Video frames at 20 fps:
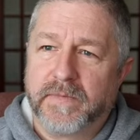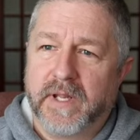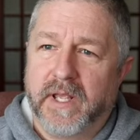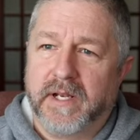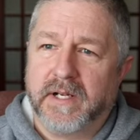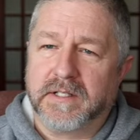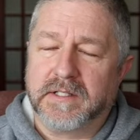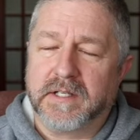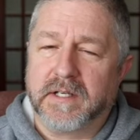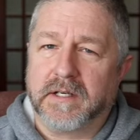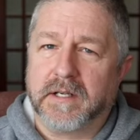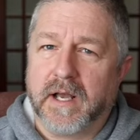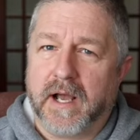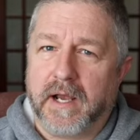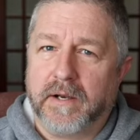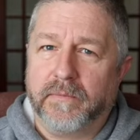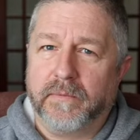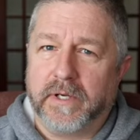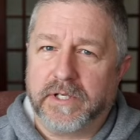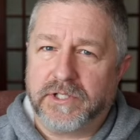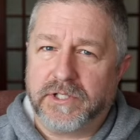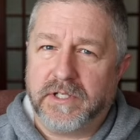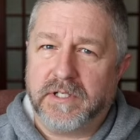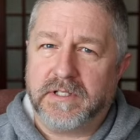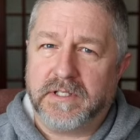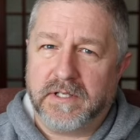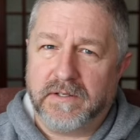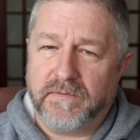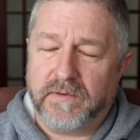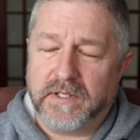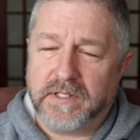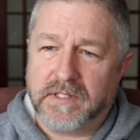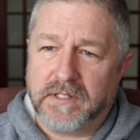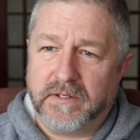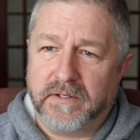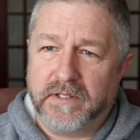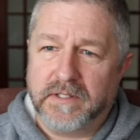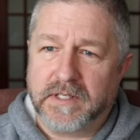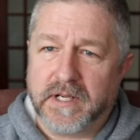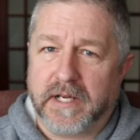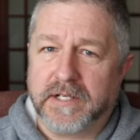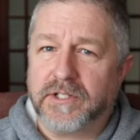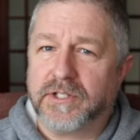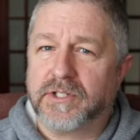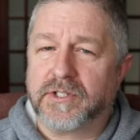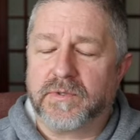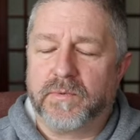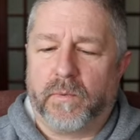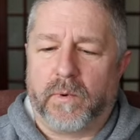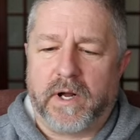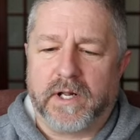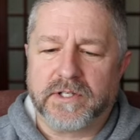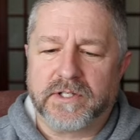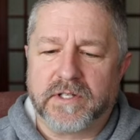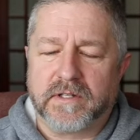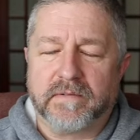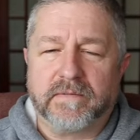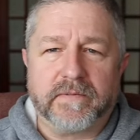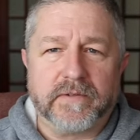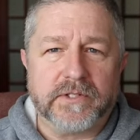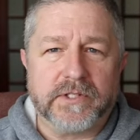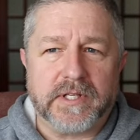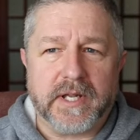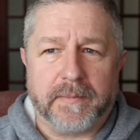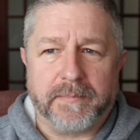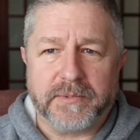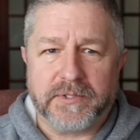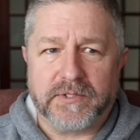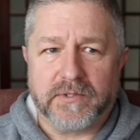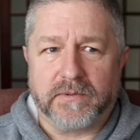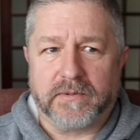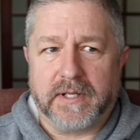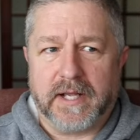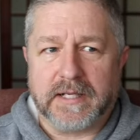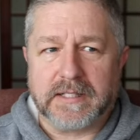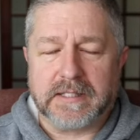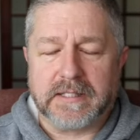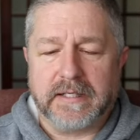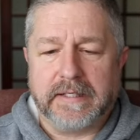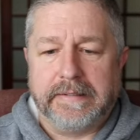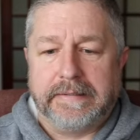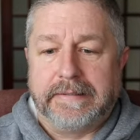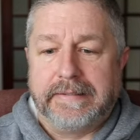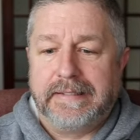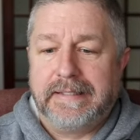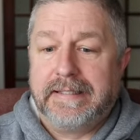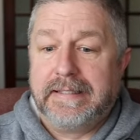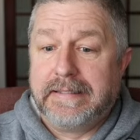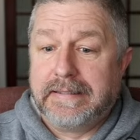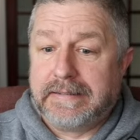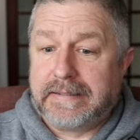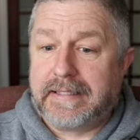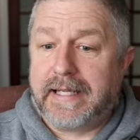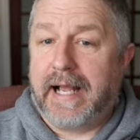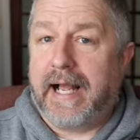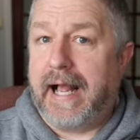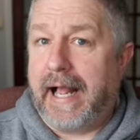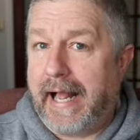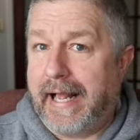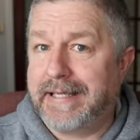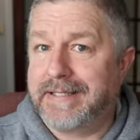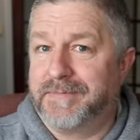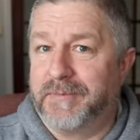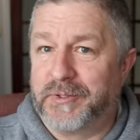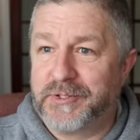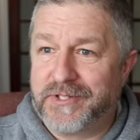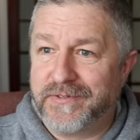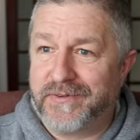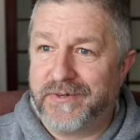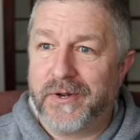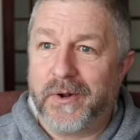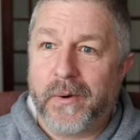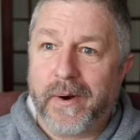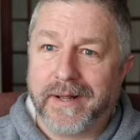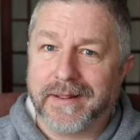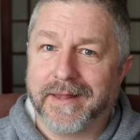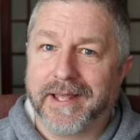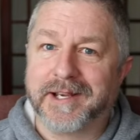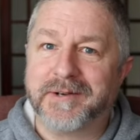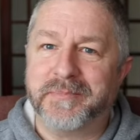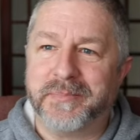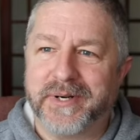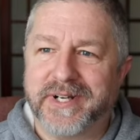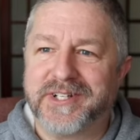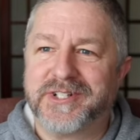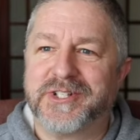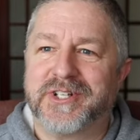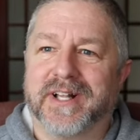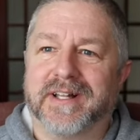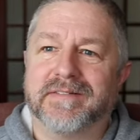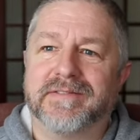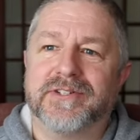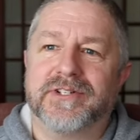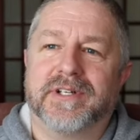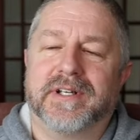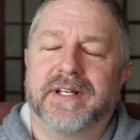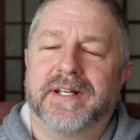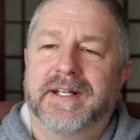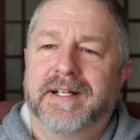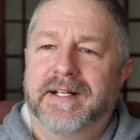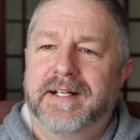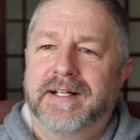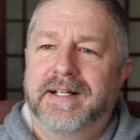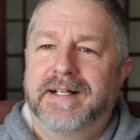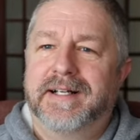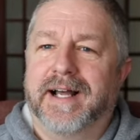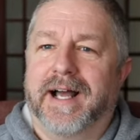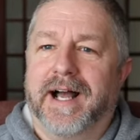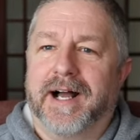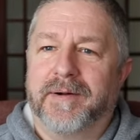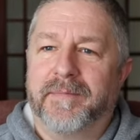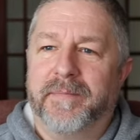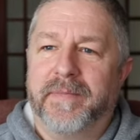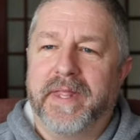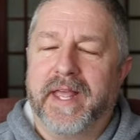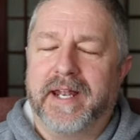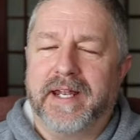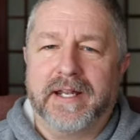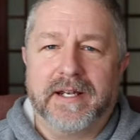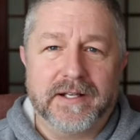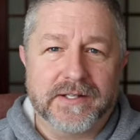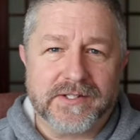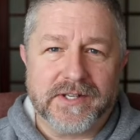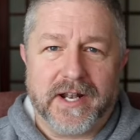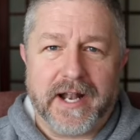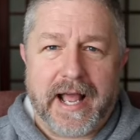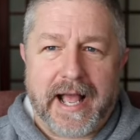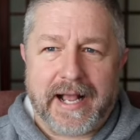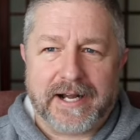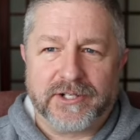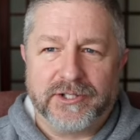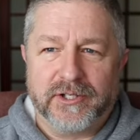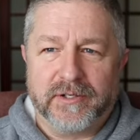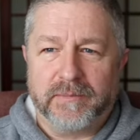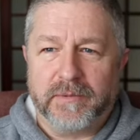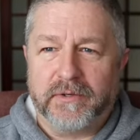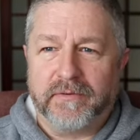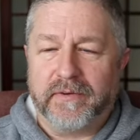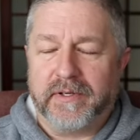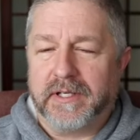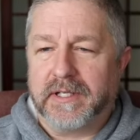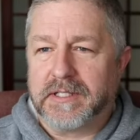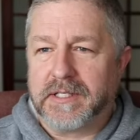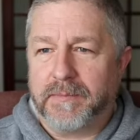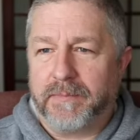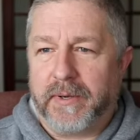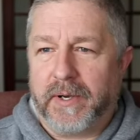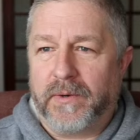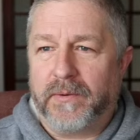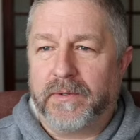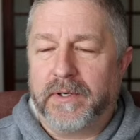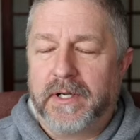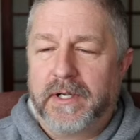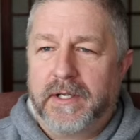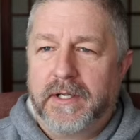and it's a Guy Ritchie T V series. I just watched the first episode last night. As most of you know, I like British television, um, and it is an action movie. It's about